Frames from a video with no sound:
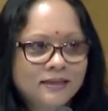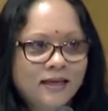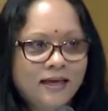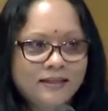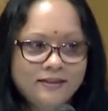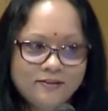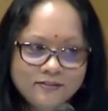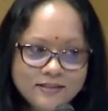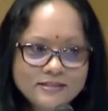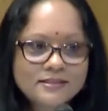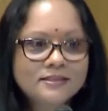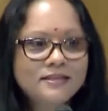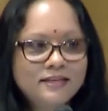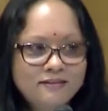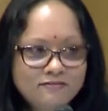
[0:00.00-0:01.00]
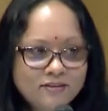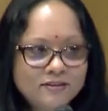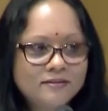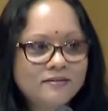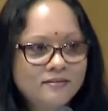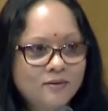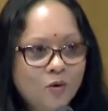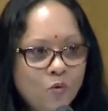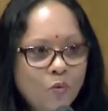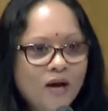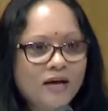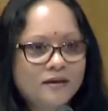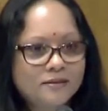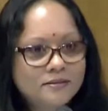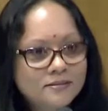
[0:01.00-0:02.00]
And the reason given
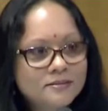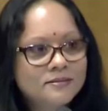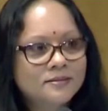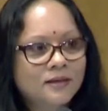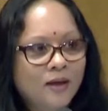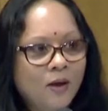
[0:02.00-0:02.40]
was,